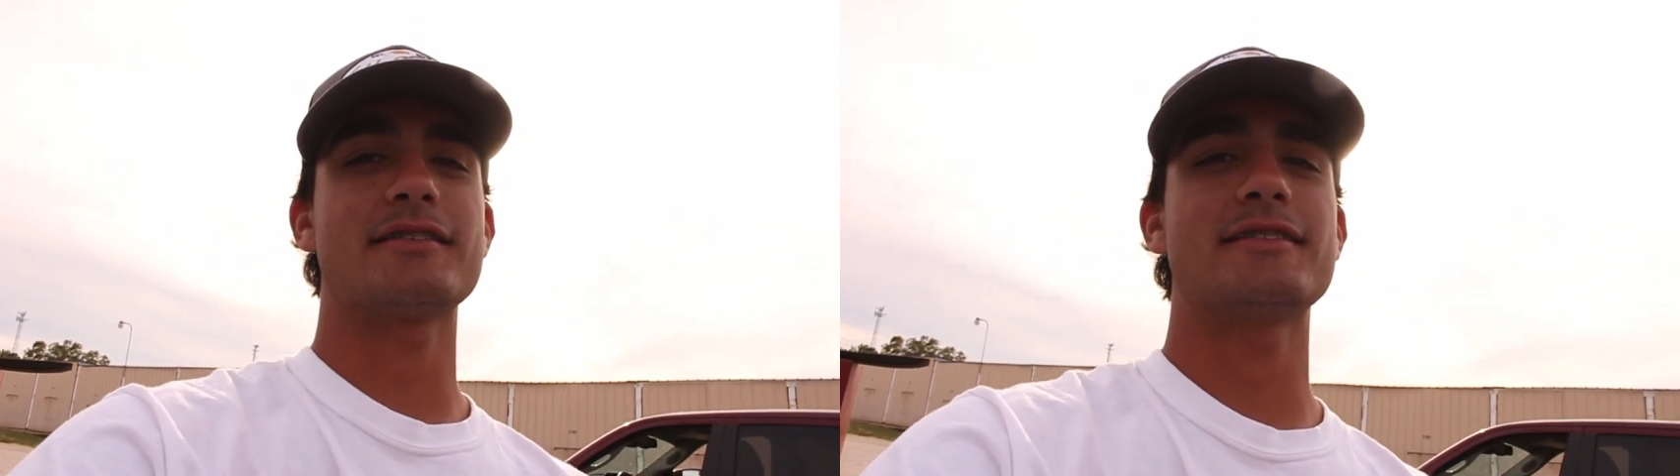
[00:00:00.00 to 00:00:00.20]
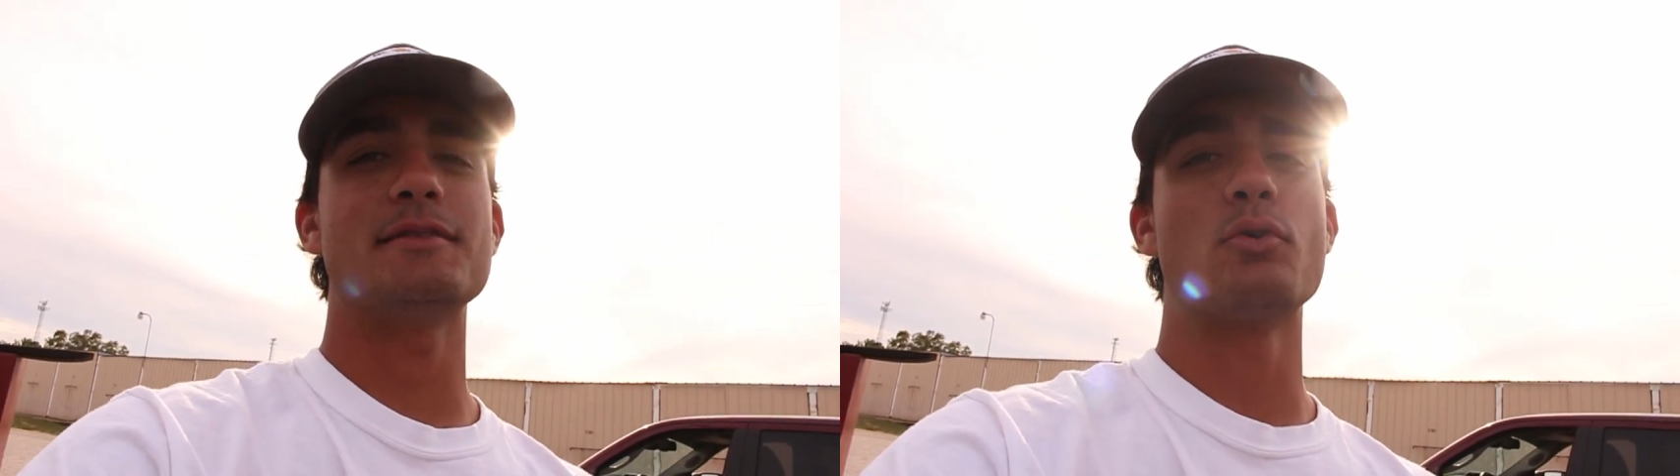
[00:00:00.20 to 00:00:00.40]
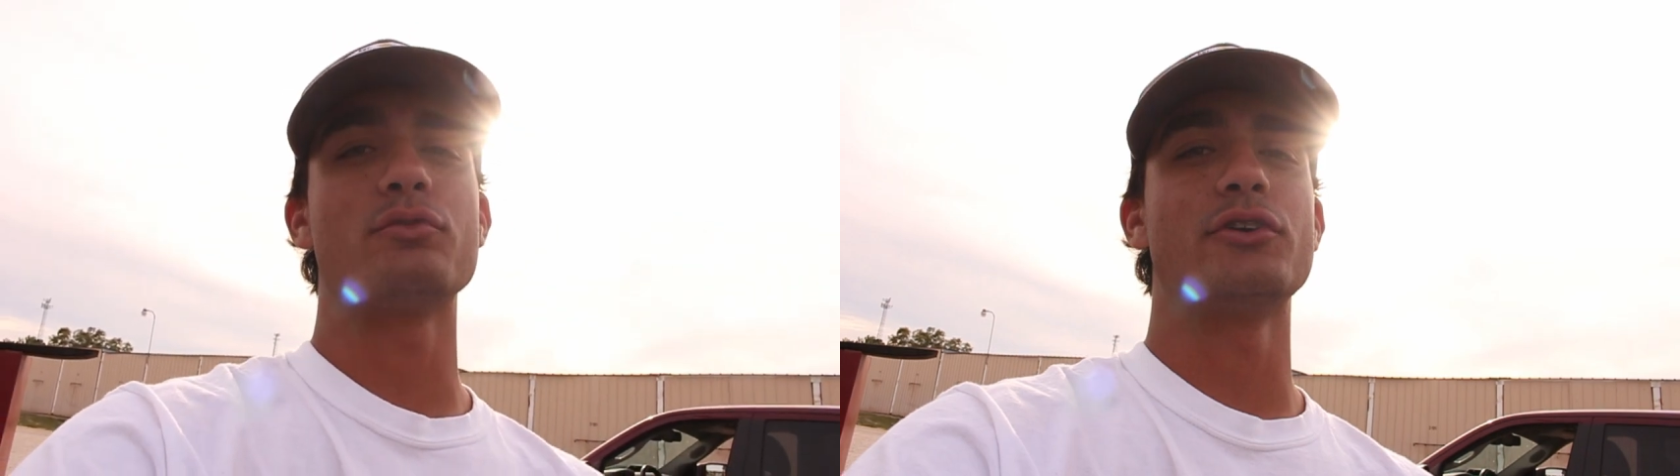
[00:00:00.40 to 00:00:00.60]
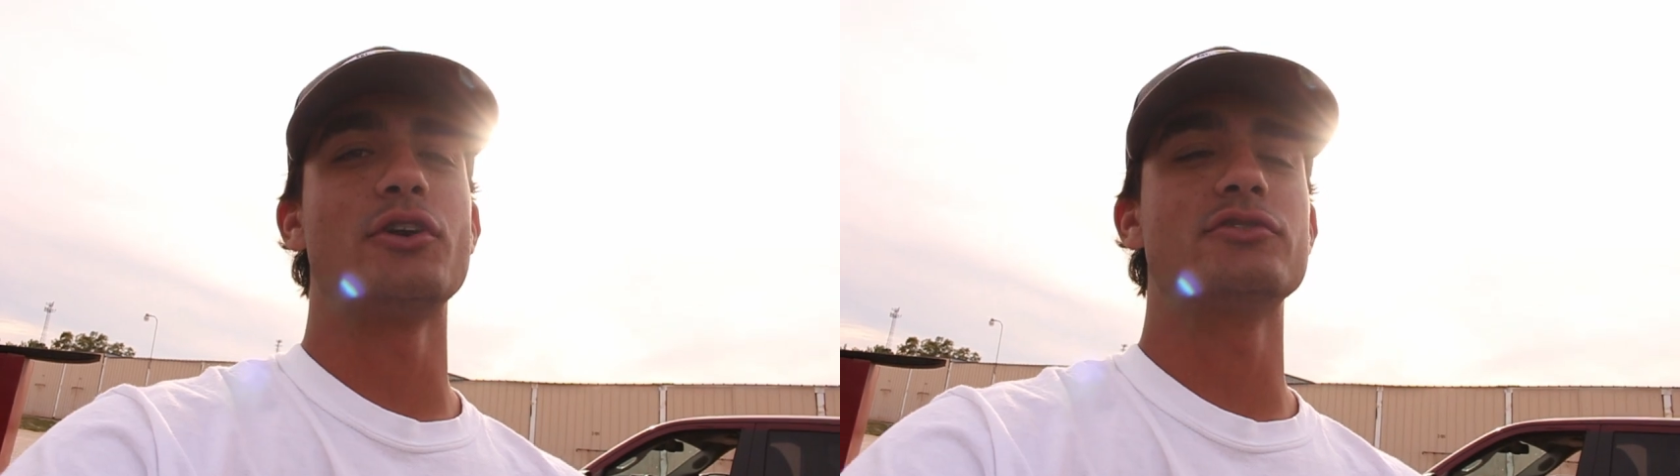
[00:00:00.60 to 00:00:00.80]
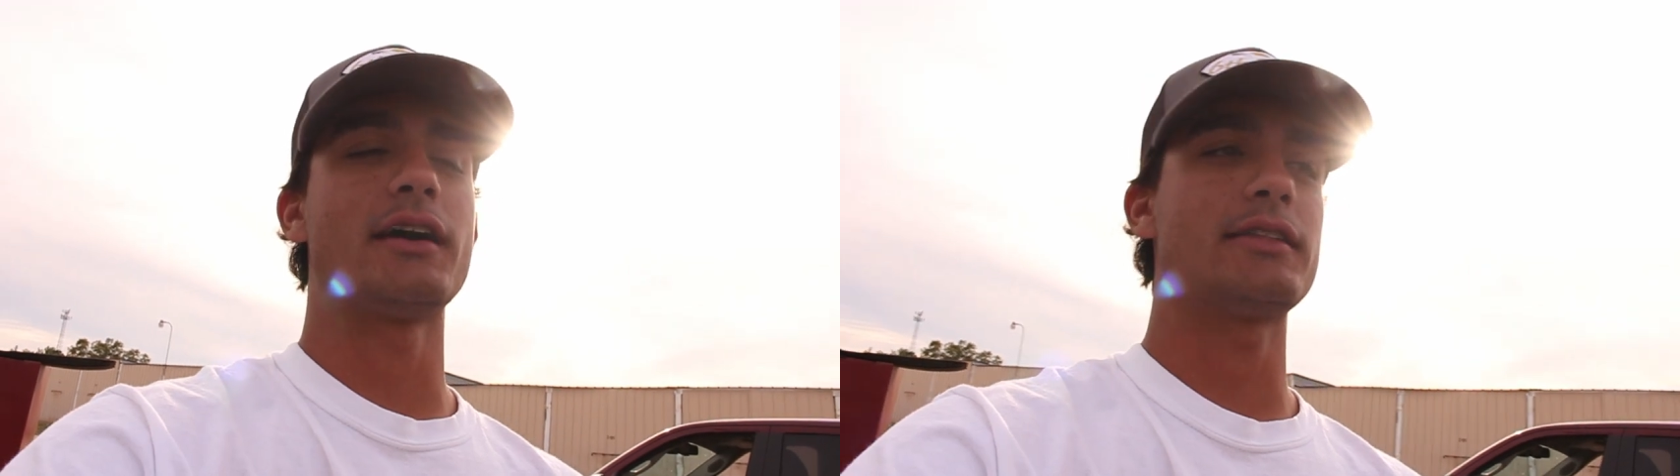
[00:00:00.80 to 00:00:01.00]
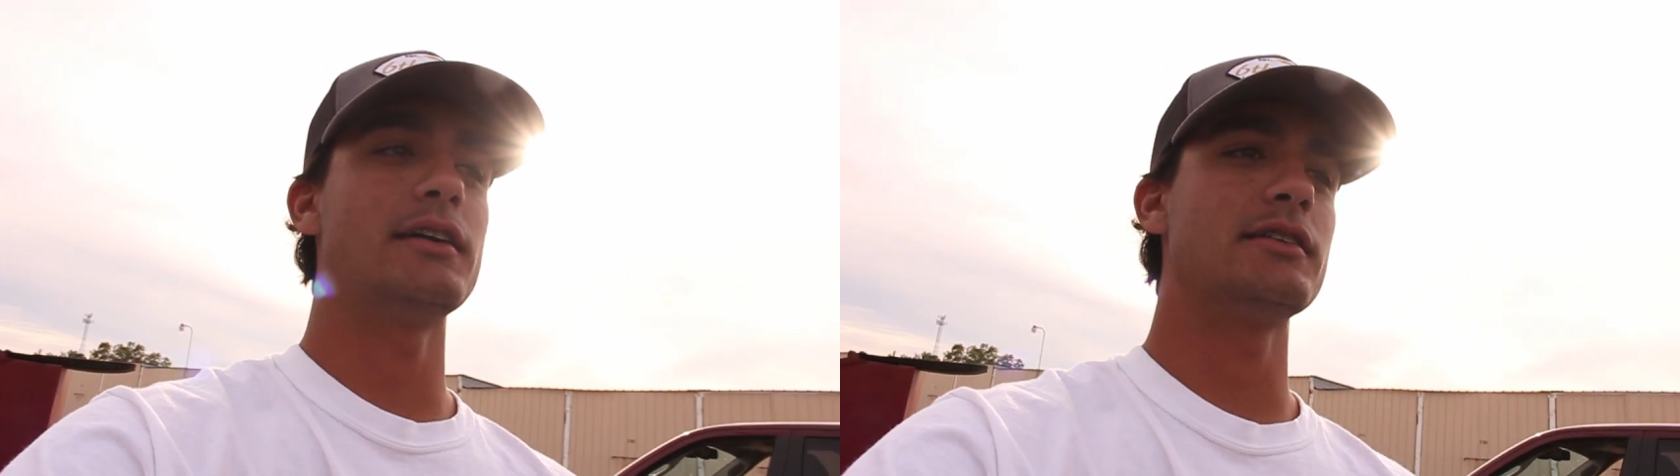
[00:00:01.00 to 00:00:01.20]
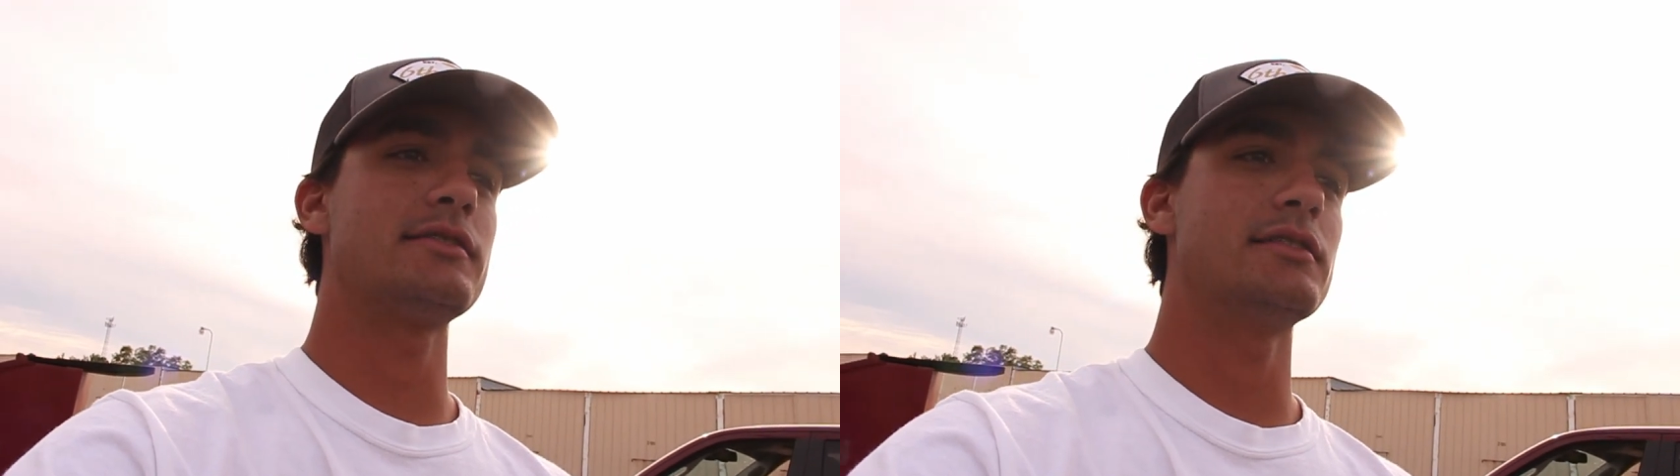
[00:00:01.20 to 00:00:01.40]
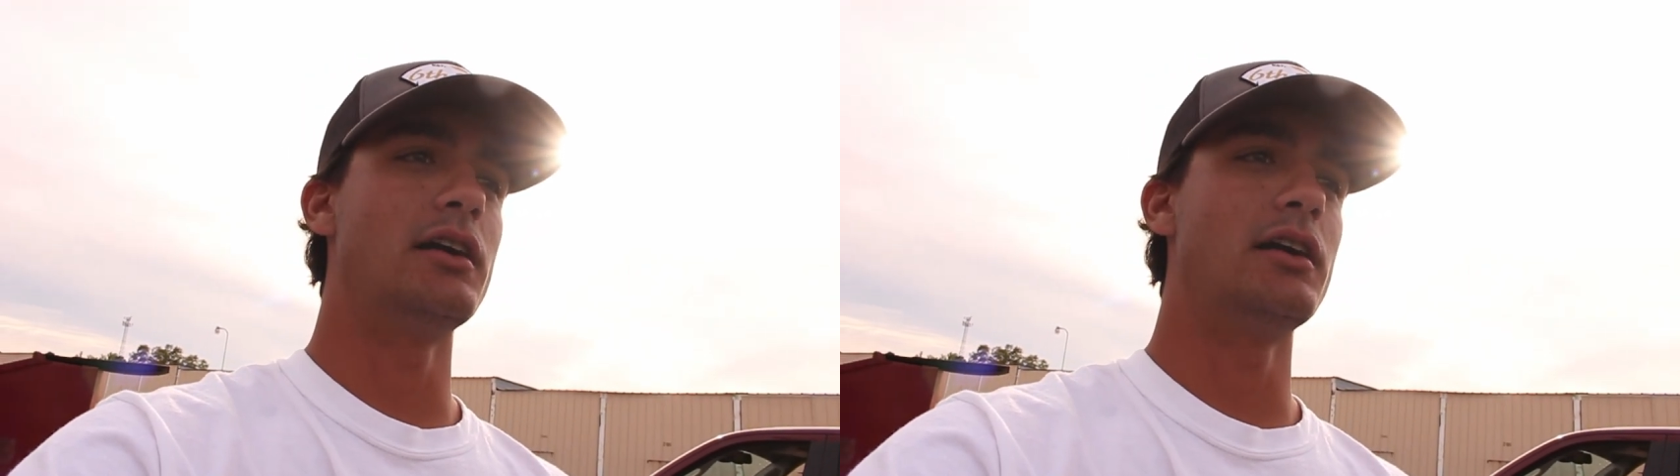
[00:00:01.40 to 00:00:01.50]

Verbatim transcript: can see more videos like this.